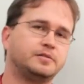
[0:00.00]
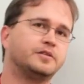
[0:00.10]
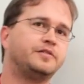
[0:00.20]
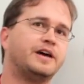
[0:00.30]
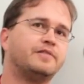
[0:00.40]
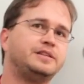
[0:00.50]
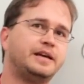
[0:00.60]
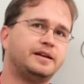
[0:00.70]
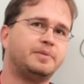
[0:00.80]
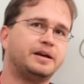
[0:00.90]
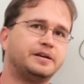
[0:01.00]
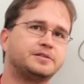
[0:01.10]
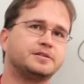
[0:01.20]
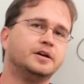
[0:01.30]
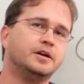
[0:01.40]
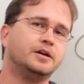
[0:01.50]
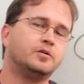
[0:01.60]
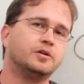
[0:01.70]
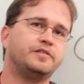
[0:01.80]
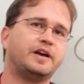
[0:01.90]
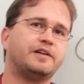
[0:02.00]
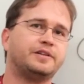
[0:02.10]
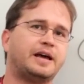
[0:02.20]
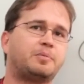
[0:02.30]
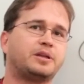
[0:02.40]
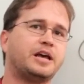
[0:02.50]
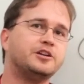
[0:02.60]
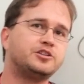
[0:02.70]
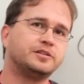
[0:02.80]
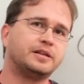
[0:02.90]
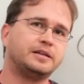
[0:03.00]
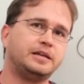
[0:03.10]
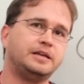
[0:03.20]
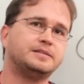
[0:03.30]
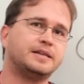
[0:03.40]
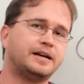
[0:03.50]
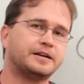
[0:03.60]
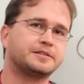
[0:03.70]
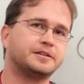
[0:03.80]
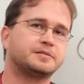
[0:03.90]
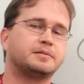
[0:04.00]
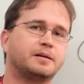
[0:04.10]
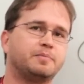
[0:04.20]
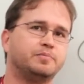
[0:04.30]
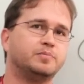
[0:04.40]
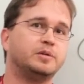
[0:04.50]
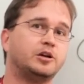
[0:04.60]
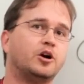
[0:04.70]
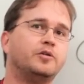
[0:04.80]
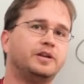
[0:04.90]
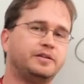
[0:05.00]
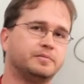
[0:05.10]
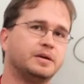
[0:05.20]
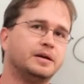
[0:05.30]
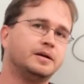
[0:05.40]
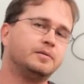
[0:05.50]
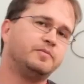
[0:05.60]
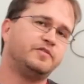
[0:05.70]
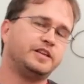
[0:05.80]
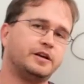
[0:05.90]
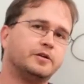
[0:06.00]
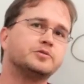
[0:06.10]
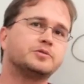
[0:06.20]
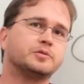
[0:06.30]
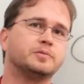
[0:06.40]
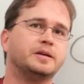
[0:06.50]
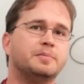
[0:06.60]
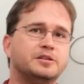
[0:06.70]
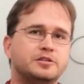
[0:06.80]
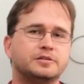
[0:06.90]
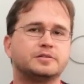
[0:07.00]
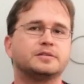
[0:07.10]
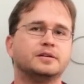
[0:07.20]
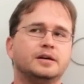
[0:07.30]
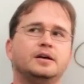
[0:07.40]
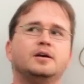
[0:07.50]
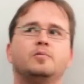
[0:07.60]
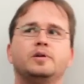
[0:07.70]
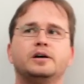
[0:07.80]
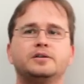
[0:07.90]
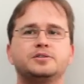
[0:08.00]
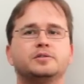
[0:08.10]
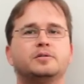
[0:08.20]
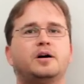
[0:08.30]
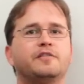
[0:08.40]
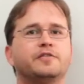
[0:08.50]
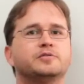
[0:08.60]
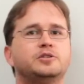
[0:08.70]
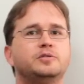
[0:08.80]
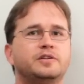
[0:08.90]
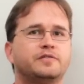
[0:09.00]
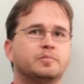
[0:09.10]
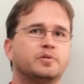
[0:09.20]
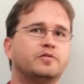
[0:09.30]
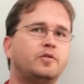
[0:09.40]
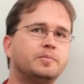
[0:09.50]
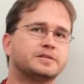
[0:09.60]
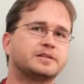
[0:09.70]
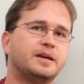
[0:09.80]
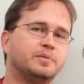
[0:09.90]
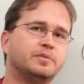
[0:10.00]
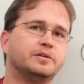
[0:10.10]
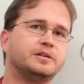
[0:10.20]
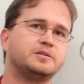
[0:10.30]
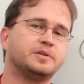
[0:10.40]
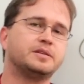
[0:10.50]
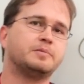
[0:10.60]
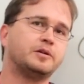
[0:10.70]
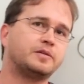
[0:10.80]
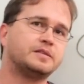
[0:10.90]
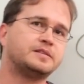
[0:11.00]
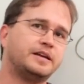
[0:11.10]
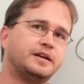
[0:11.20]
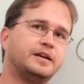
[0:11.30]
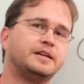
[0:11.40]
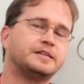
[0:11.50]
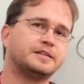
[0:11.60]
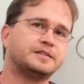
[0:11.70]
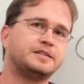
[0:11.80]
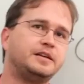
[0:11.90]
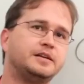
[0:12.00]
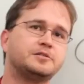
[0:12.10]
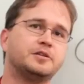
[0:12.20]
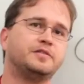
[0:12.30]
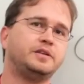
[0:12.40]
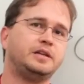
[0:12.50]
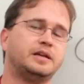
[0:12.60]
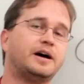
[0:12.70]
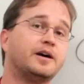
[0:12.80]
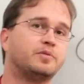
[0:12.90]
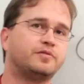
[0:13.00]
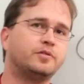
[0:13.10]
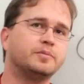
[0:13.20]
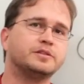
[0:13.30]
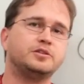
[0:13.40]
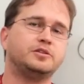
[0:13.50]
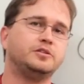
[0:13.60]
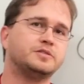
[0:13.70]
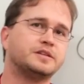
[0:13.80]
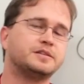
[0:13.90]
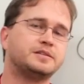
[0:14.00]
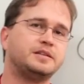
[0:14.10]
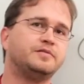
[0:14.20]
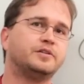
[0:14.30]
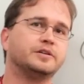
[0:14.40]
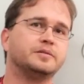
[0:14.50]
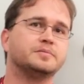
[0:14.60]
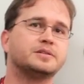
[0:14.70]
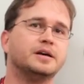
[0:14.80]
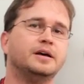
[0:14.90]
or if you have a database, or if you have an application that needs that access, like encoding videos or images. We also offer two different performance capabilities with both the SATA and SSD. So if you need higher performance, you can use SSD volumes